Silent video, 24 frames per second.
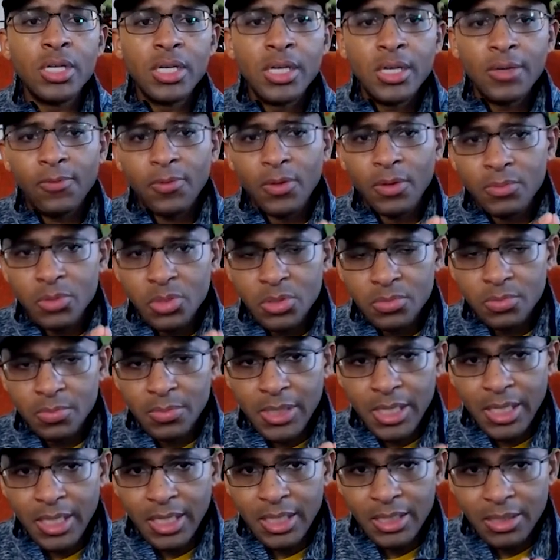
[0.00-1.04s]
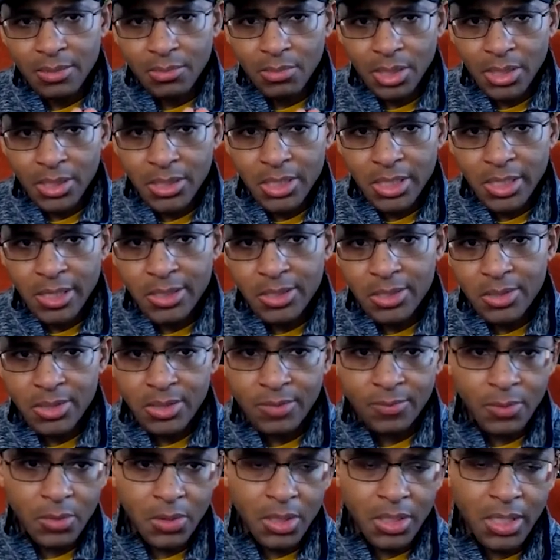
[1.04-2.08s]
from being in the military to
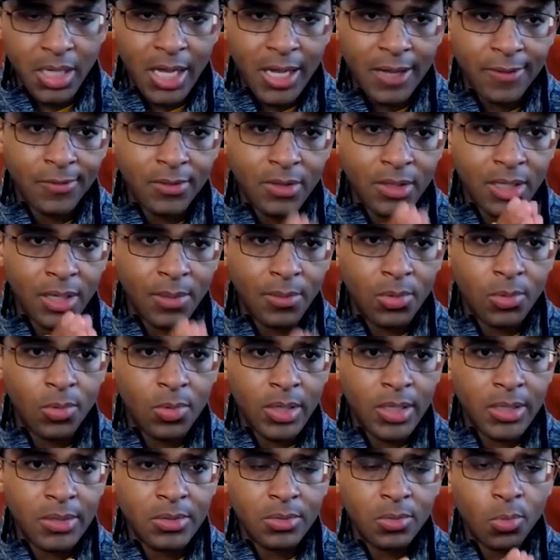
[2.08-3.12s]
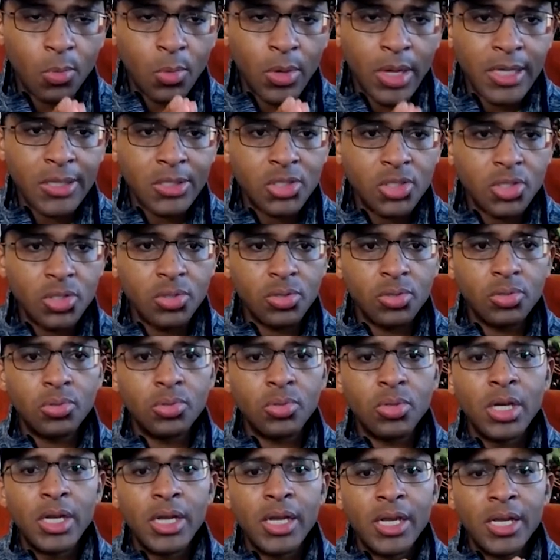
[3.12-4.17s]
civilian life. The number one way to
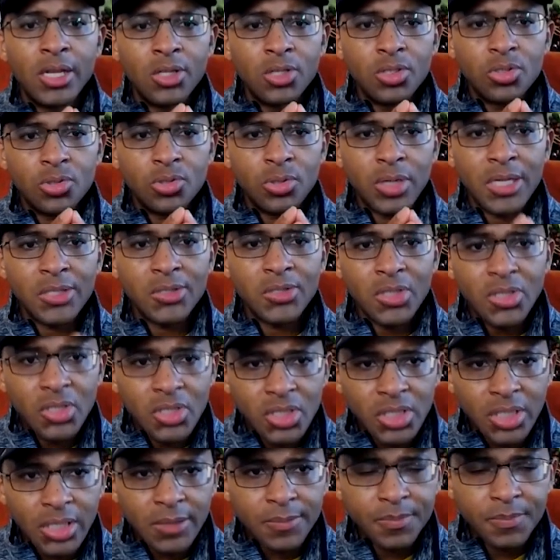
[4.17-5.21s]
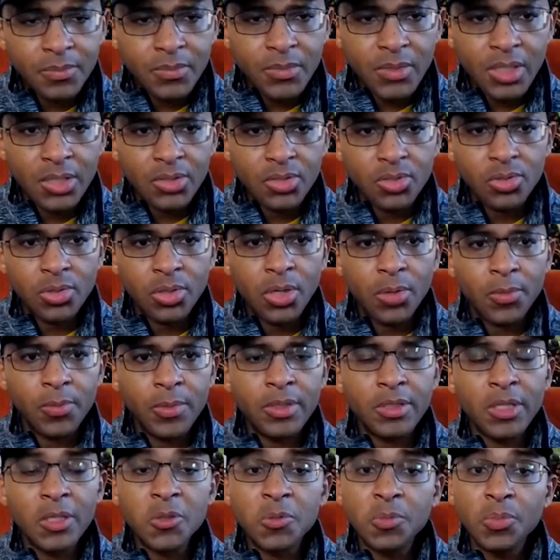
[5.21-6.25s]
transition into a career
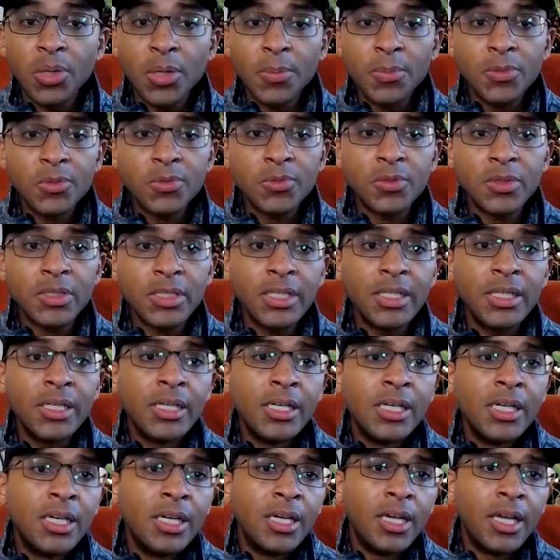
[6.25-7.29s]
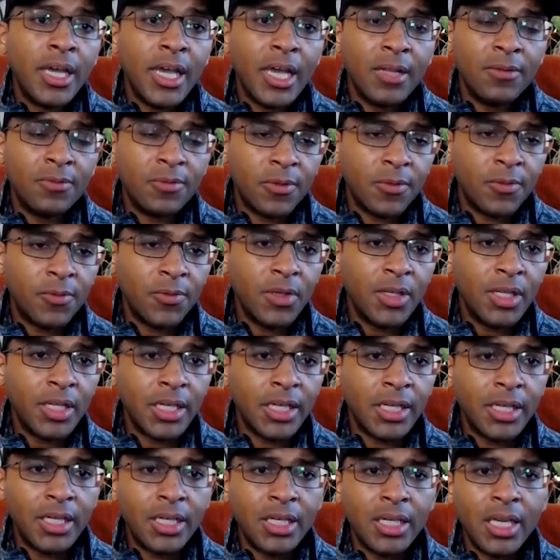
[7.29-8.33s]
that's purposefully and
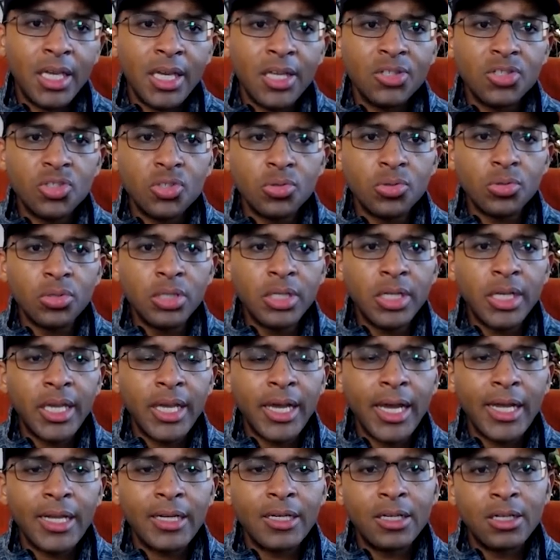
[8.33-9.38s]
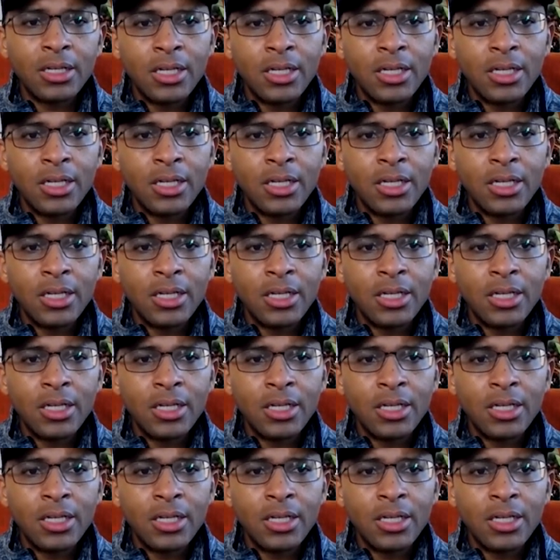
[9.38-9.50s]
fulfilling is to look at,